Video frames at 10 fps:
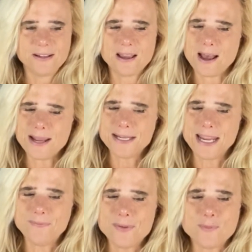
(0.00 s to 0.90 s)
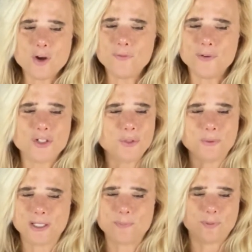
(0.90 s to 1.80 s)
God gave them over to
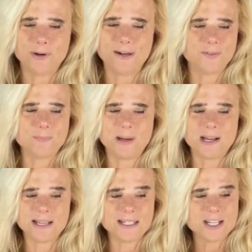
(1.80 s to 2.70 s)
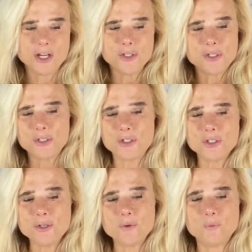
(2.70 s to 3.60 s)
a depraved mind to
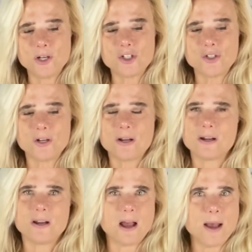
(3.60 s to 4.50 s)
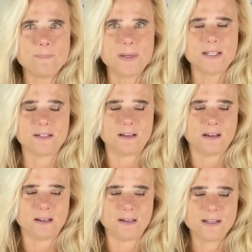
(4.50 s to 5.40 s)
do what should not be
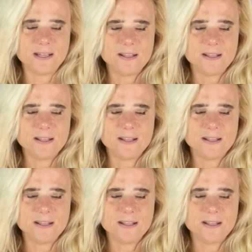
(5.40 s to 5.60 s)
done.